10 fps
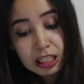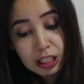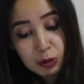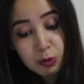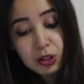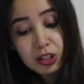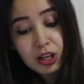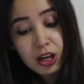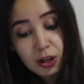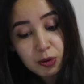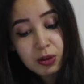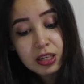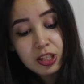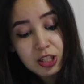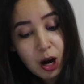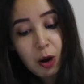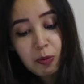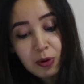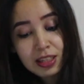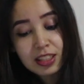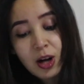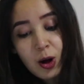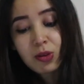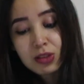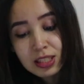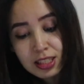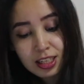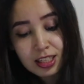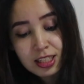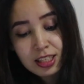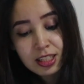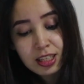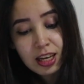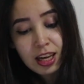doing a great job raising all these kids